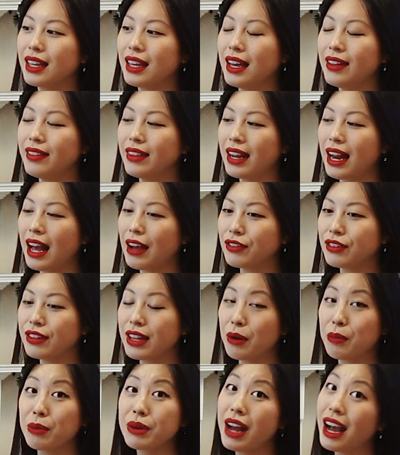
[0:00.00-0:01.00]
after
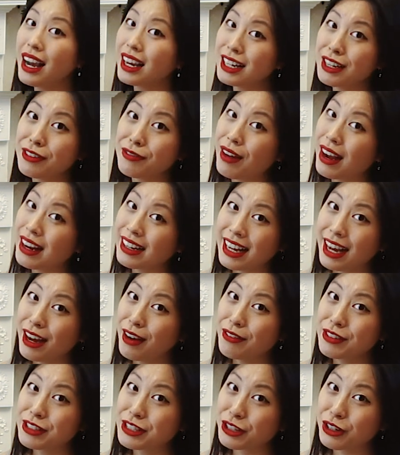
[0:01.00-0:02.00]
that, we're not gonna find out
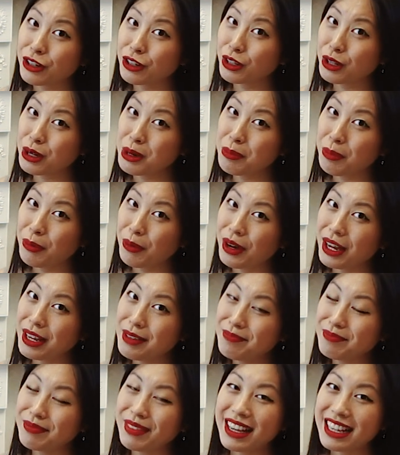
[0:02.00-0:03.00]
if it's a girl or a
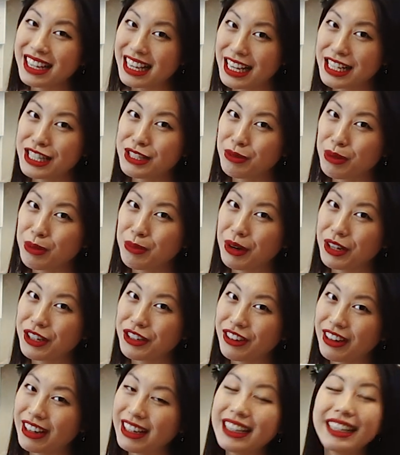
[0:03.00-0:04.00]
boy, in case you were
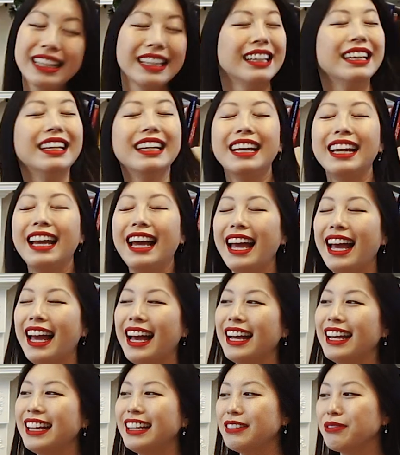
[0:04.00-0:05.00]
wondering.
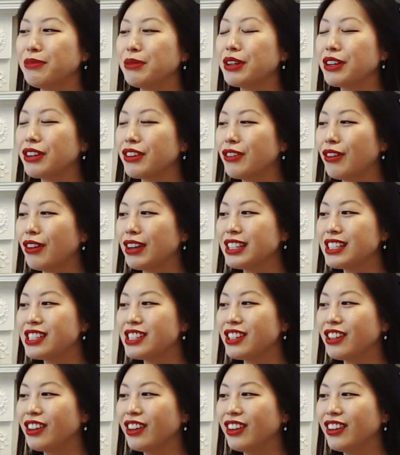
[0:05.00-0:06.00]
And we're going
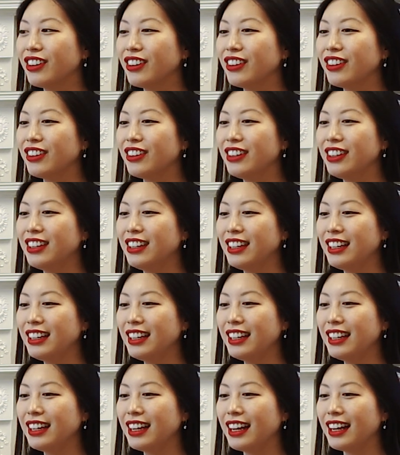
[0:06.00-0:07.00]
to,
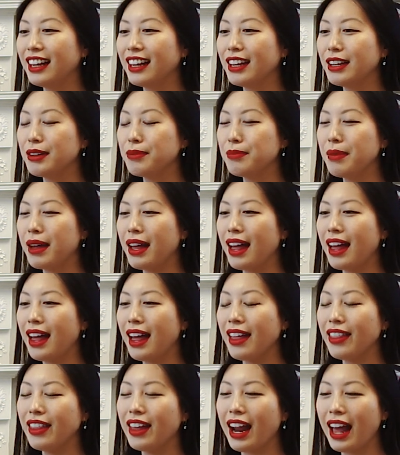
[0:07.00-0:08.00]
and
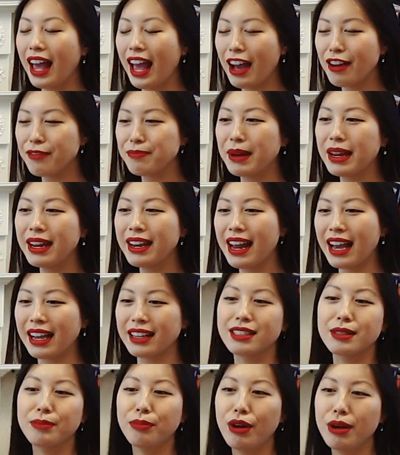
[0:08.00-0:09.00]
then I have my
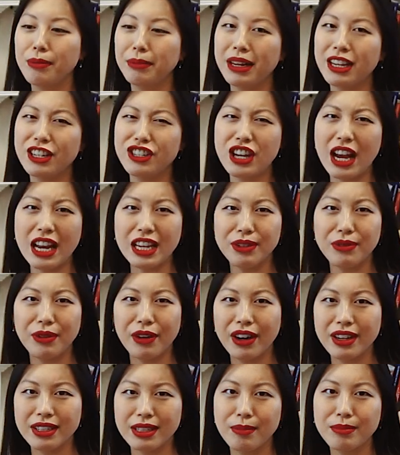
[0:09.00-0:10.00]
next appointment in
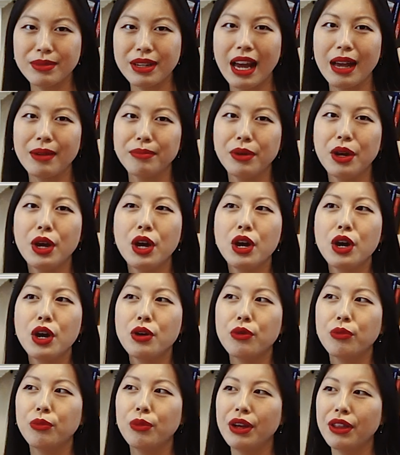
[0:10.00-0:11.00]
January sometime
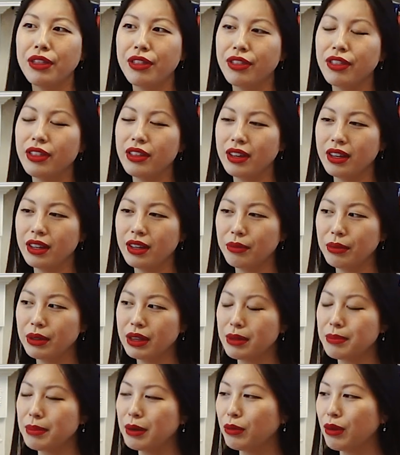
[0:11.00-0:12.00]
with
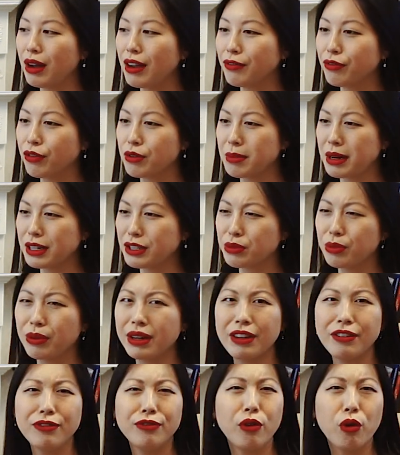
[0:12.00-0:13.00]
the midwife for my
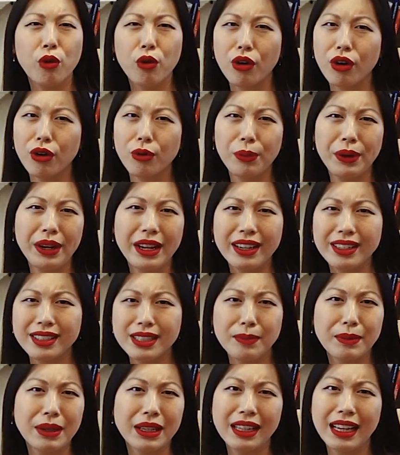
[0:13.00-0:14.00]
24-week,
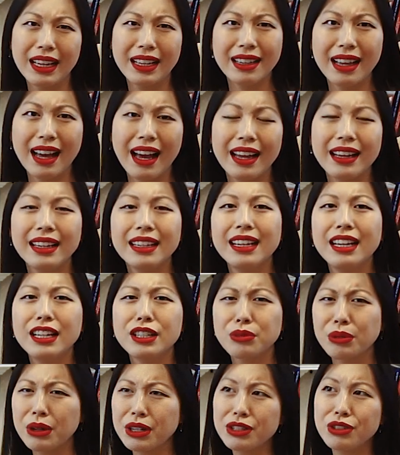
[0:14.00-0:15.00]
something like that,
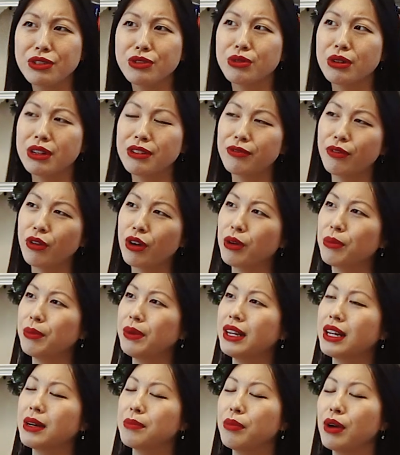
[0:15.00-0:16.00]
24
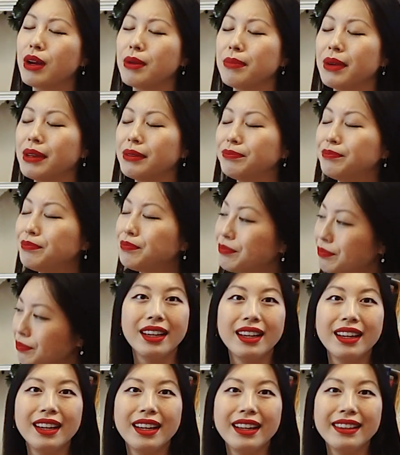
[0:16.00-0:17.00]
week appointment.
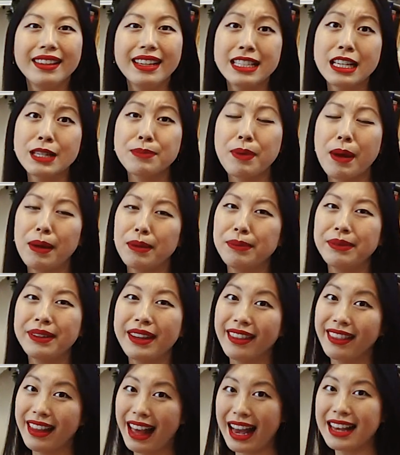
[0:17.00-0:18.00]
This is probably
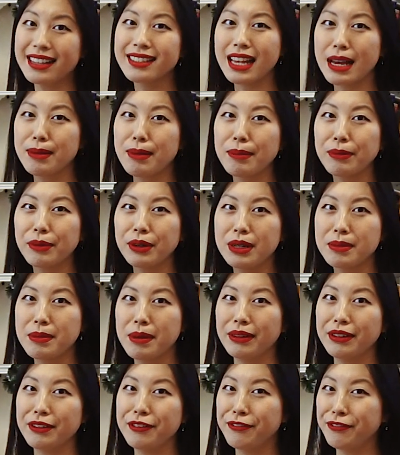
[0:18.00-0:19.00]
the last time I'm going to be
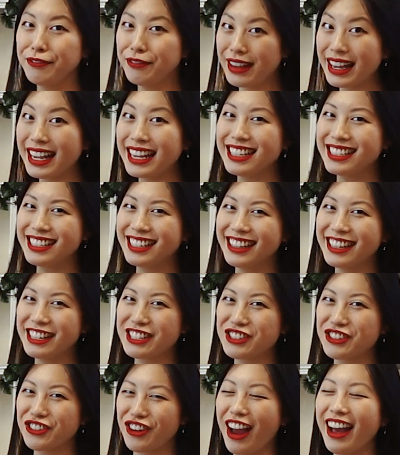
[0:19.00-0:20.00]
able to fit into this
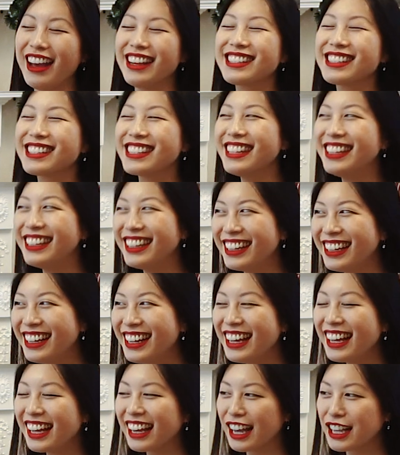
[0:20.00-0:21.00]
dress
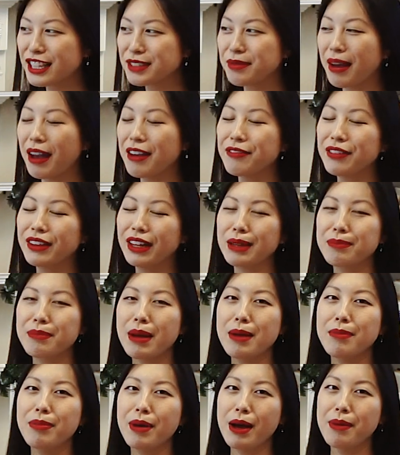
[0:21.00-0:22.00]
because I feel like
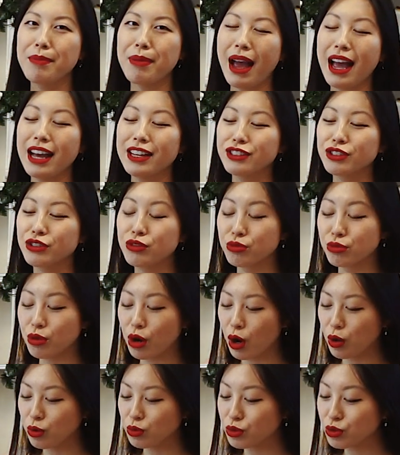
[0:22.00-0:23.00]
my bump has
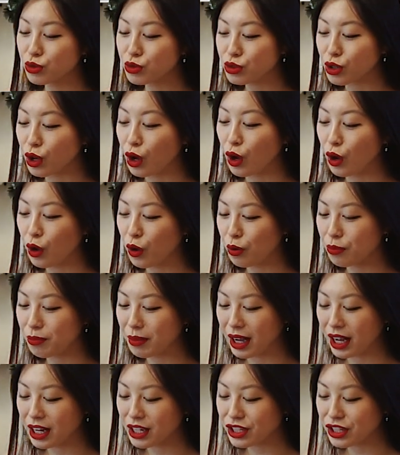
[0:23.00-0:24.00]
grown so
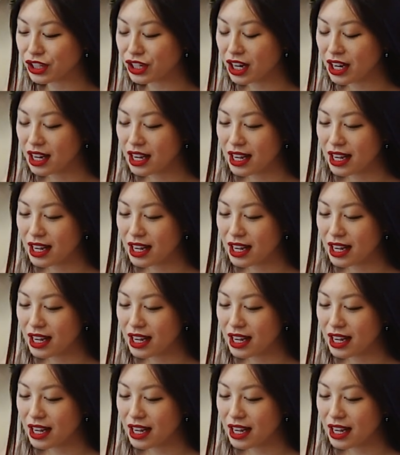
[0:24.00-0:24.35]
much.